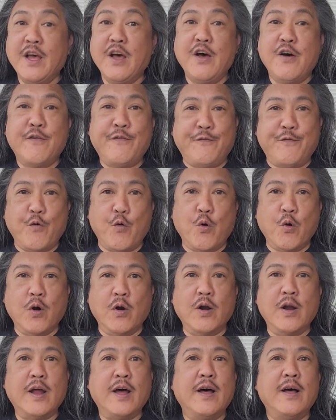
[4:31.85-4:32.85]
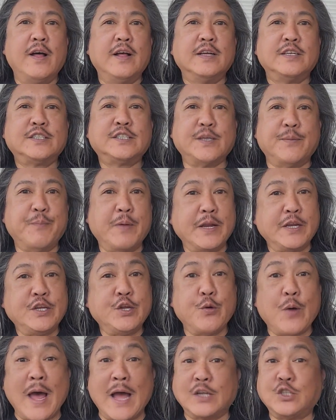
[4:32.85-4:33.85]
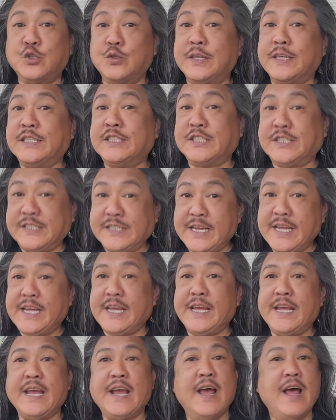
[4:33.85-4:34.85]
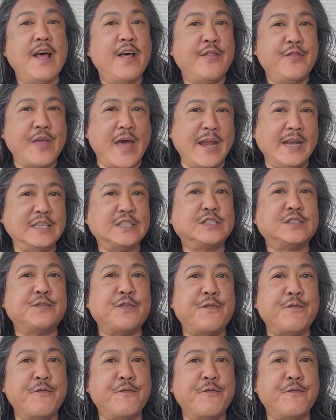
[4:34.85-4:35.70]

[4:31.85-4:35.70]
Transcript: for somebody to actually see that it's